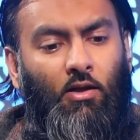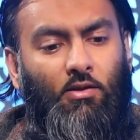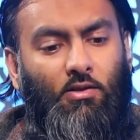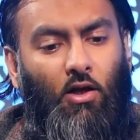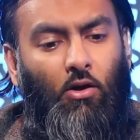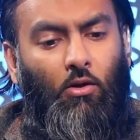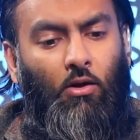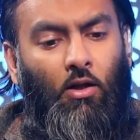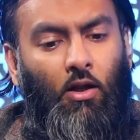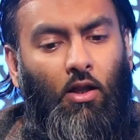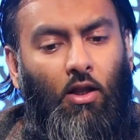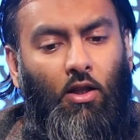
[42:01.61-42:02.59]
So,
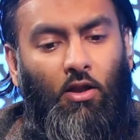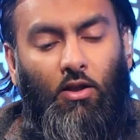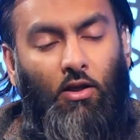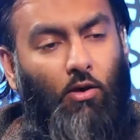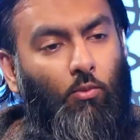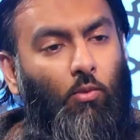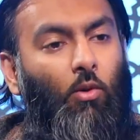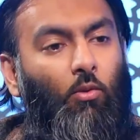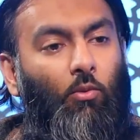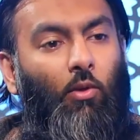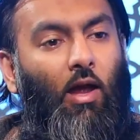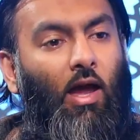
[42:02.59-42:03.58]

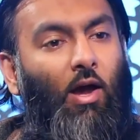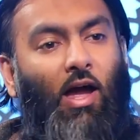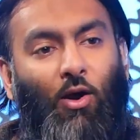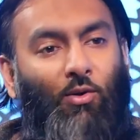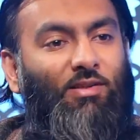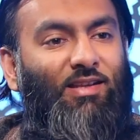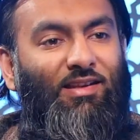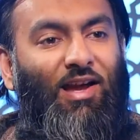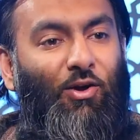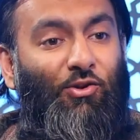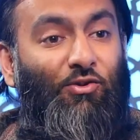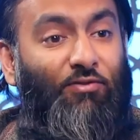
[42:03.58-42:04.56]
how is it now in